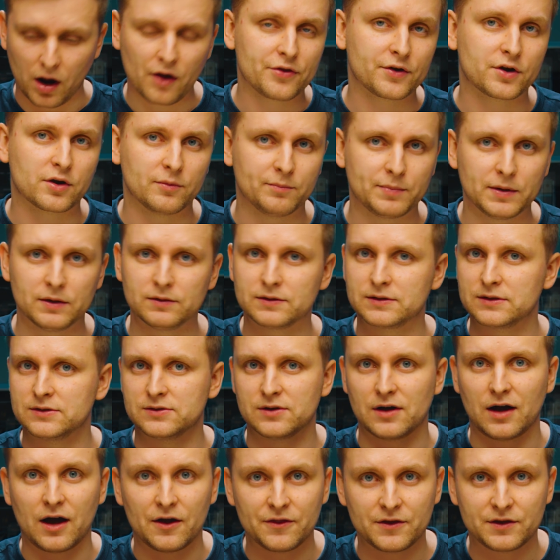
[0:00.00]
other computers
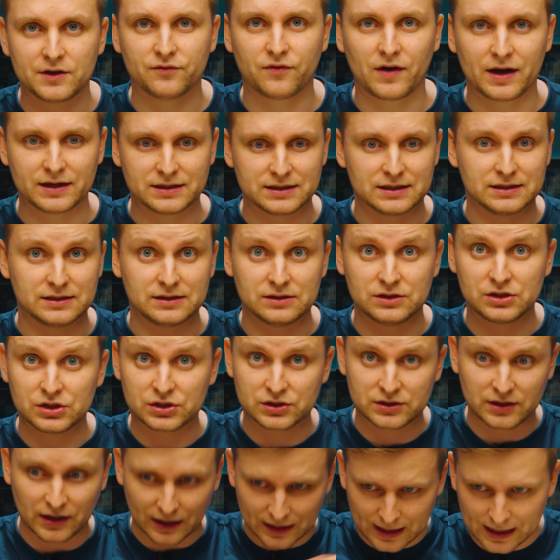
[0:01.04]
or other devices. It
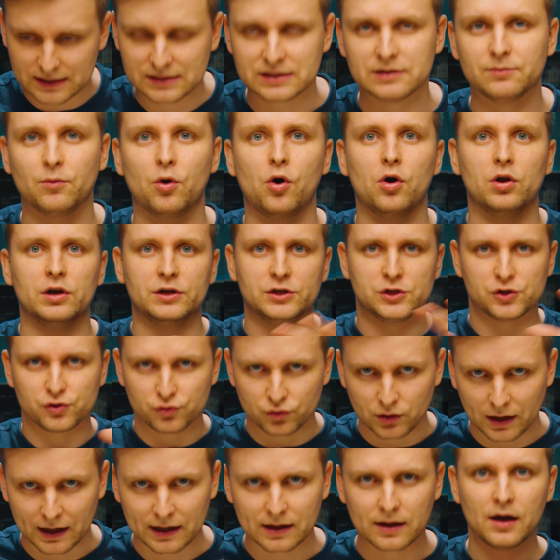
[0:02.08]
just connects them all into
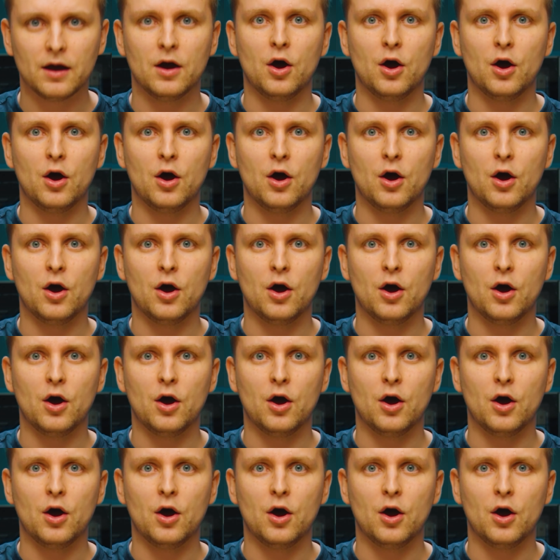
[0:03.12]
like